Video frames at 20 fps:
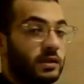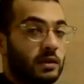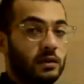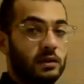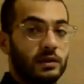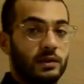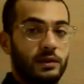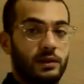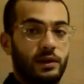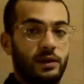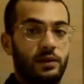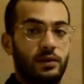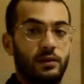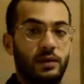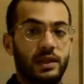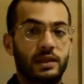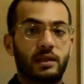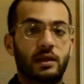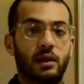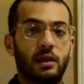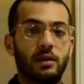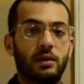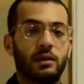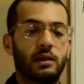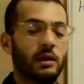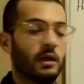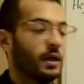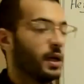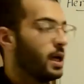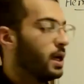cells their red
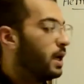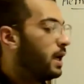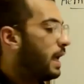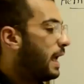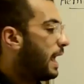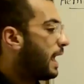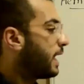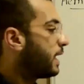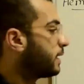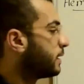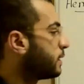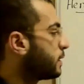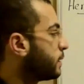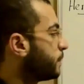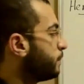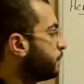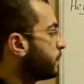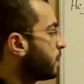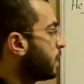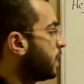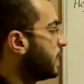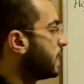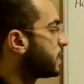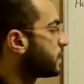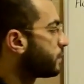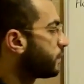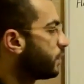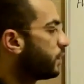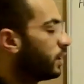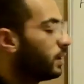color and
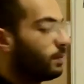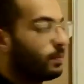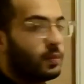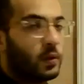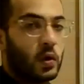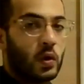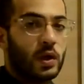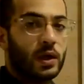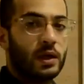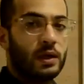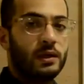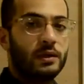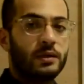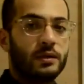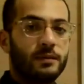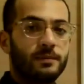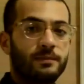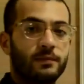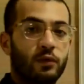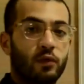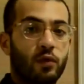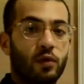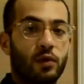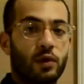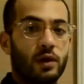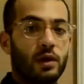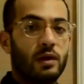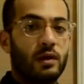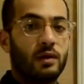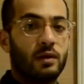is very important
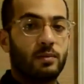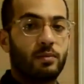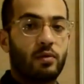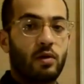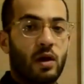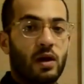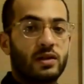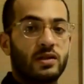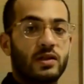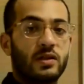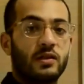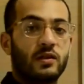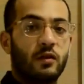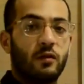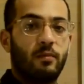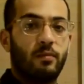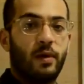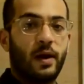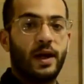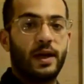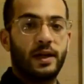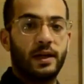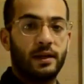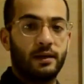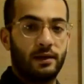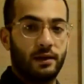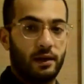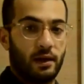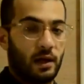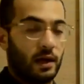for the process of
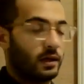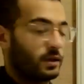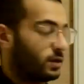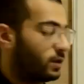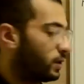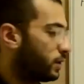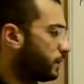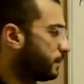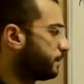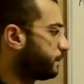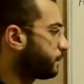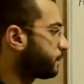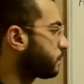binding the oxygen.